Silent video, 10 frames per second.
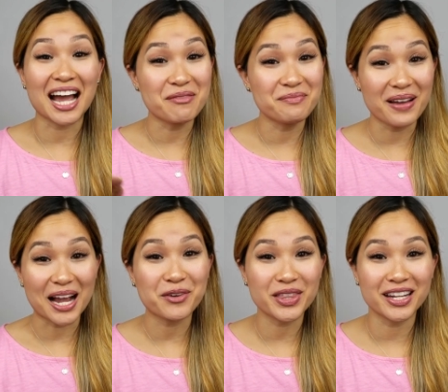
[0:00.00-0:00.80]
I'm
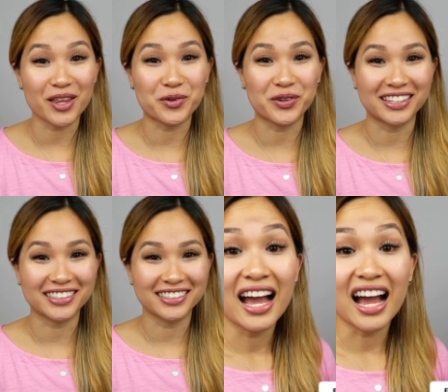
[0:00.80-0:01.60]
back with another one.
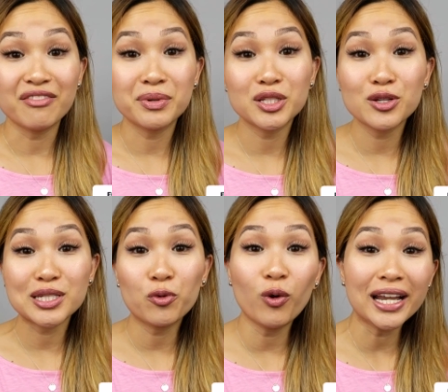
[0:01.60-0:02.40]
I've been
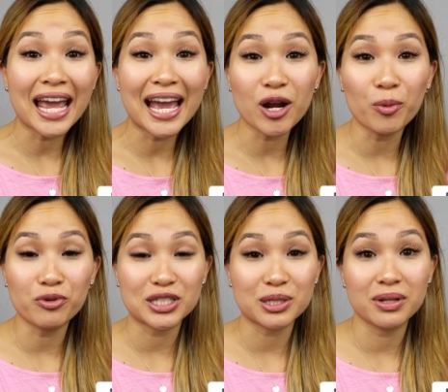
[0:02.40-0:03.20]
using One Hand
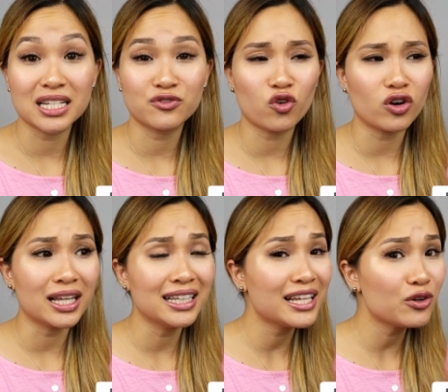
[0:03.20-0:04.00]
Operation Plus
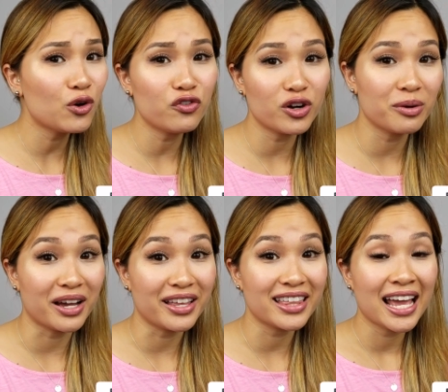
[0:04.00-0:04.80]
for a little over a
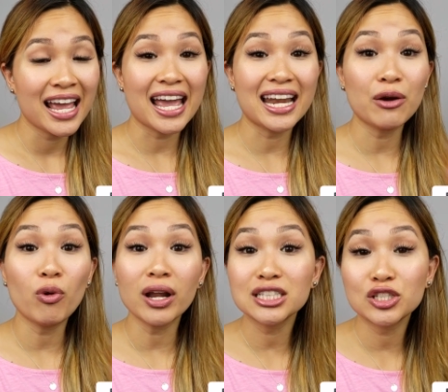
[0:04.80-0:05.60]
month and I
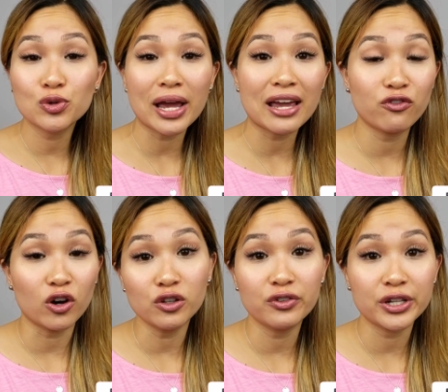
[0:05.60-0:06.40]
wanted to do a
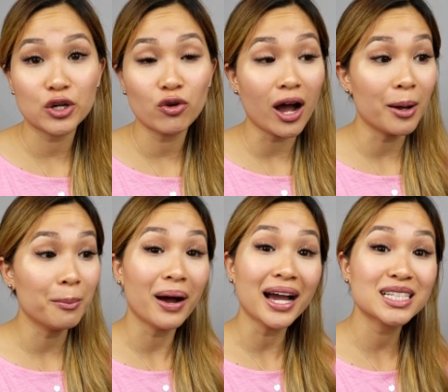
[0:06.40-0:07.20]
follow video
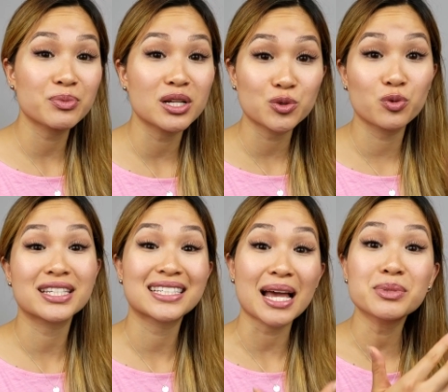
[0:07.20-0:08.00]
on my experience
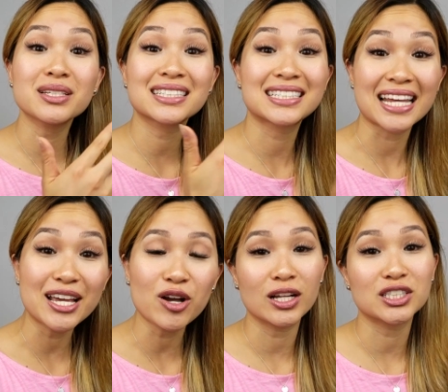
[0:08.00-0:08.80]
with Samsung's
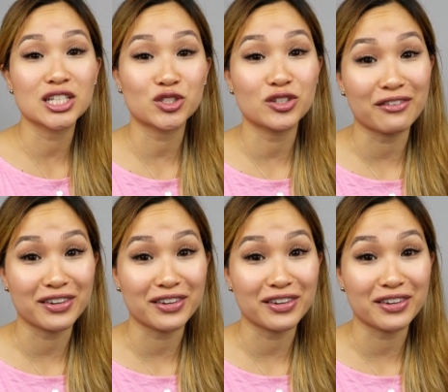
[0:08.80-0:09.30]
take on gesture